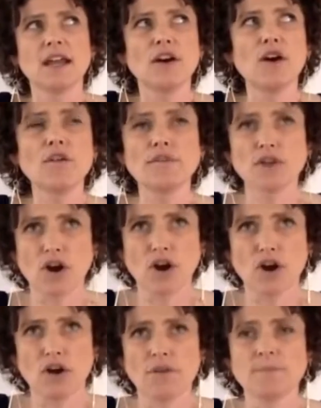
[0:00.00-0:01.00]

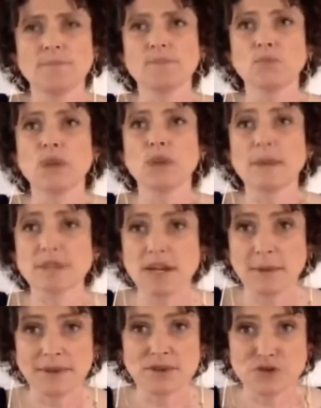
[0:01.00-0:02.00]
overall, when I'm
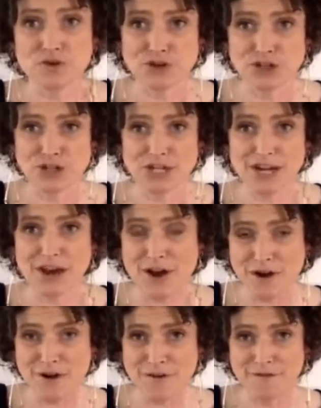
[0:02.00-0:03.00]
talking about the nutrition
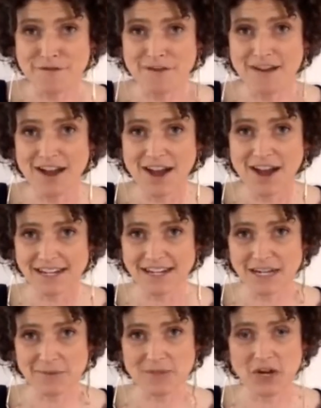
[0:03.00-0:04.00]
of honey,
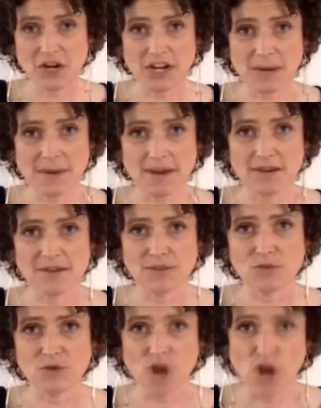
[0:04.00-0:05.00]
I'm going to be talking about
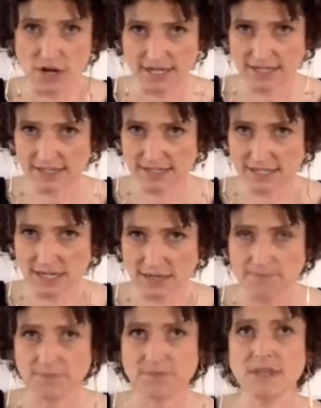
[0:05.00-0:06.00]
raw honey today.
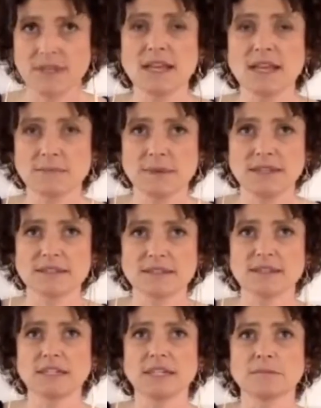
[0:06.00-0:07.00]
And that's
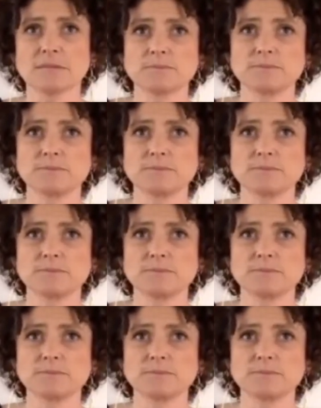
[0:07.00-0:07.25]
basically,